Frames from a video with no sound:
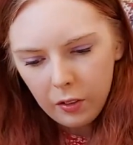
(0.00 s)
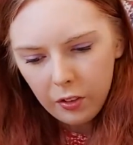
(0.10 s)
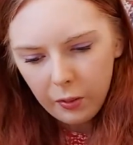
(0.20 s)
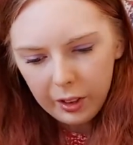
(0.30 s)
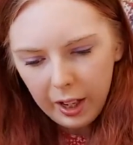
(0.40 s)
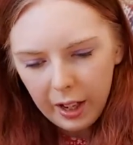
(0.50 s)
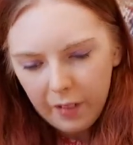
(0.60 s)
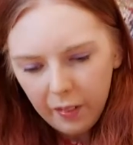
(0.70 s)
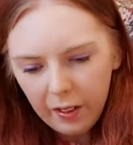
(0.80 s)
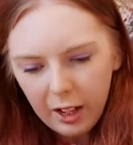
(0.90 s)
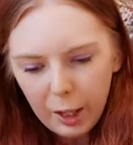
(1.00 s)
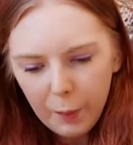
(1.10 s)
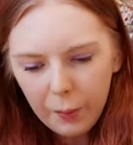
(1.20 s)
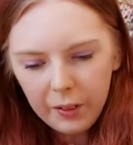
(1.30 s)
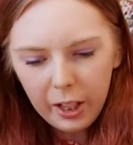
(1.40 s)
So again, think
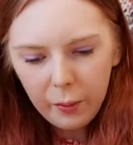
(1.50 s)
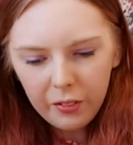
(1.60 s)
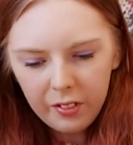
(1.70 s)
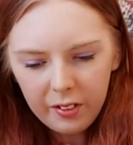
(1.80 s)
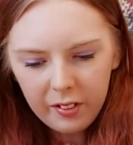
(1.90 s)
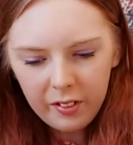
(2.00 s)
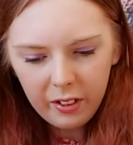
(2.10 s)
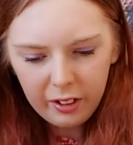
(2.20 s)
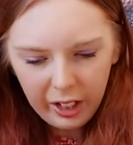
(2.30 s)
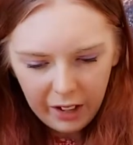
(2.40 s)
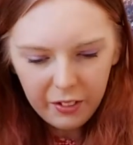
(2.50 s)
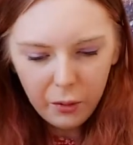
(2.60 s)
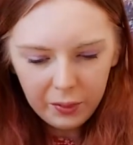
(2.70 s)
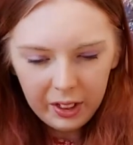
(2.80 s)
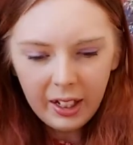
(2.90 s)
about whether you want to still carry on
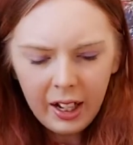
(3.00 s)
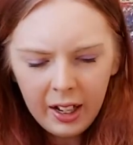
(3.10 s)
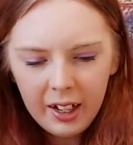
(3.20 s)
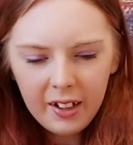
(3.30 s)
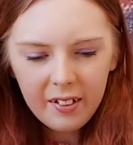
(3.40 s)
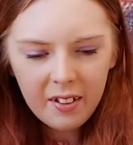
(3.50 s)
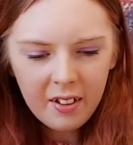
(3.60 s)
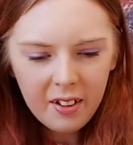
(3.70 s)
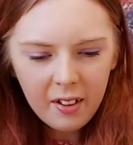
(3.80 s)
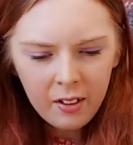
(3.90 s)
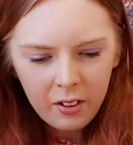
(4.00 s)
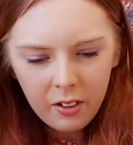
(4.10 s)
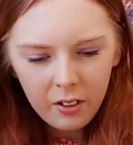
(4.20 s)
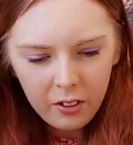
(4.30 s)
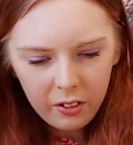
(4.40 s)
with the lines
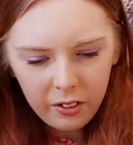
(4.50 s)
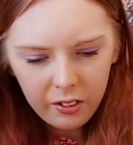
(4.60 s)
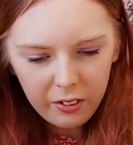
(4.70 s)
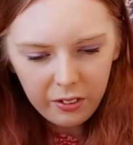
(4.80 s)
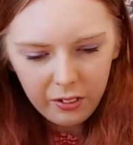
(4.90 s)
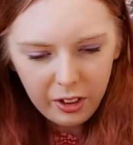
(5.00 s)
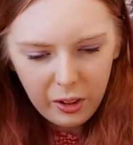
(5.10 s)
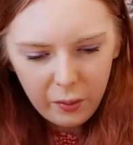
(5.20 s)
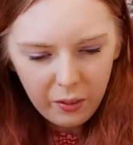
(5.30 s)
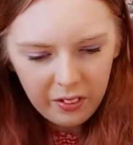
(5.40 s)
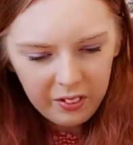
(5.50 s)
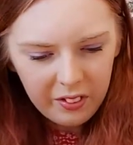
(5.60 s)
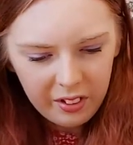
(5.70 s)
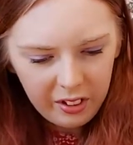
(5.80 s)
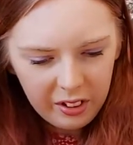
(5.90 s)
or you want
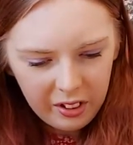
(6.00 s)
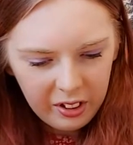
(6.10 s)
to